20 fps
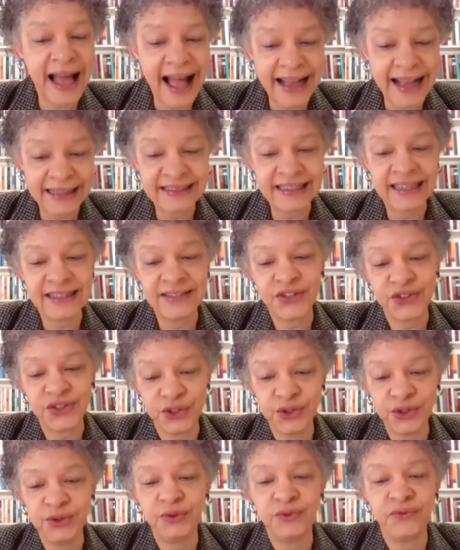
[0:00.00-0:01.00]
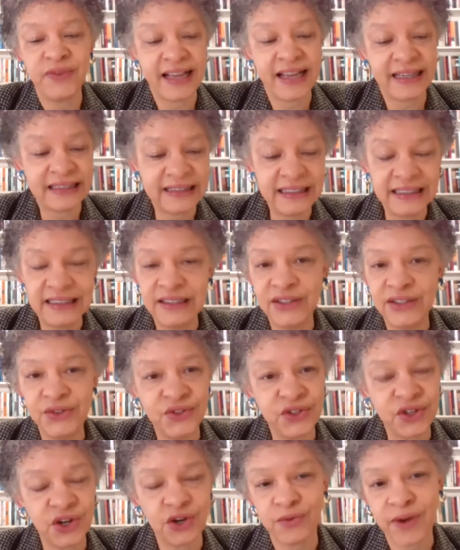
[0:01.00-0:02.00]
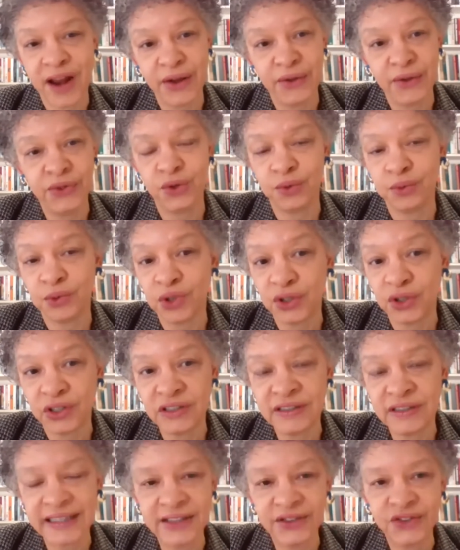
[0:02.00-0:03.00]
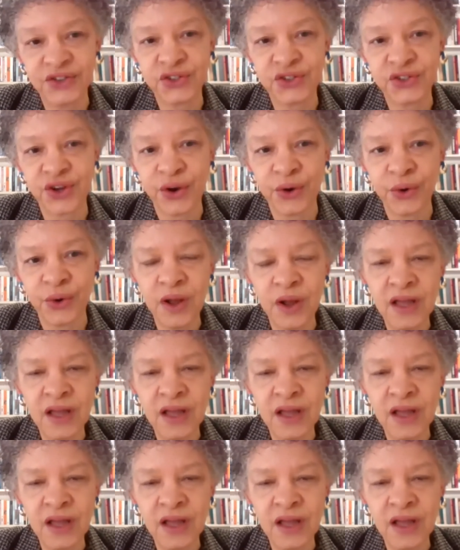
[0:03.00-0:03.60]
access to vaccines around the world. And so